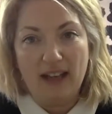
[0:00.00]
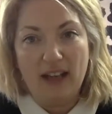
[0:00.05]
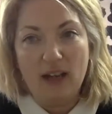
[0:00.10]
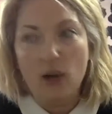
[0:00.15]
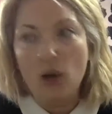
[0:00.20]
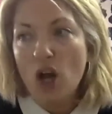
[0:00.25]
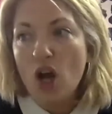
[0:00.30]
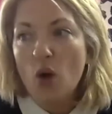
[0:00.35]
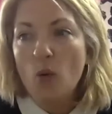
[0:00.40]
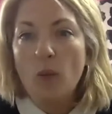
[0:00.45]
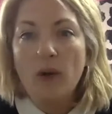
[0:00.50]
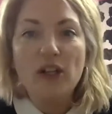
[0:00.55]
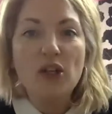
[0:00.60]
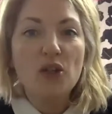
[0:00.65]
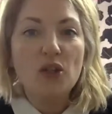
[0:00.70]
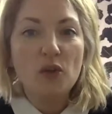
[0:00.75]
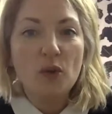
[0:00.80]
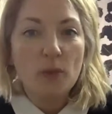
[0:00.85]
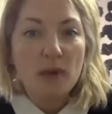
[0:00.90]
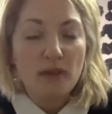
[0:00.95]
Now, when you
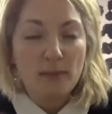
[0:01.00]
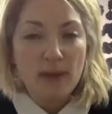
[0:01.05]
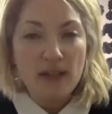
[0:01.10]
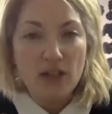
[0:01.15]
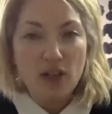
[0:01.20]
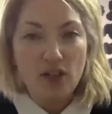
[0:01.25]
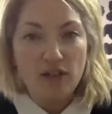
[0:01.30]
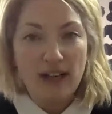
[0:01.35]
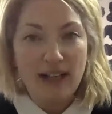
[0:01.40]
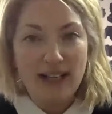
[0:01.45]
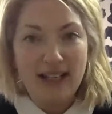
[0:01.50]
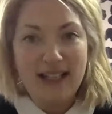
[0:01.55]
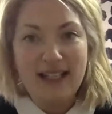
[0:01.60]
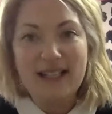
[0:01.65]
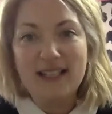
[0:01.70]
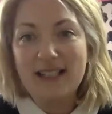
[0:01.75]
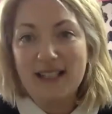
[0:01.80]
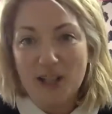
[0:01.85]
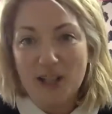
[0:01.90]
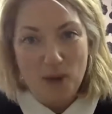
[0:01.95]
do it with me directly,
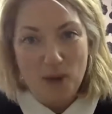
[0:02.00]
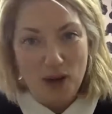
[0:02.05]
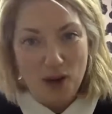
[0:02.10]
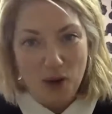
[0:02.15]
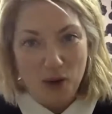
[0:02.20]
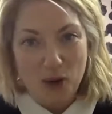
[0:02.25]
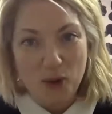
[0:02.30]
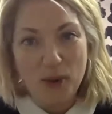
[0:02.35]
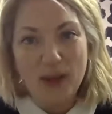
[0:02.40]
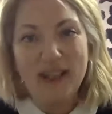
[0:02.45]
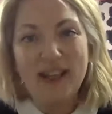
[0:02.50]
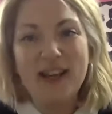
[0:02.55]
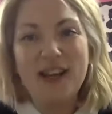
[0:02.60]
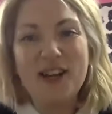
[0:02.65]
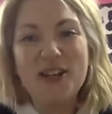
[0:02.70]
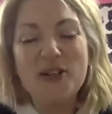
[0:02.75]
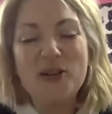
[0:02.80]
it's be a lot quicker.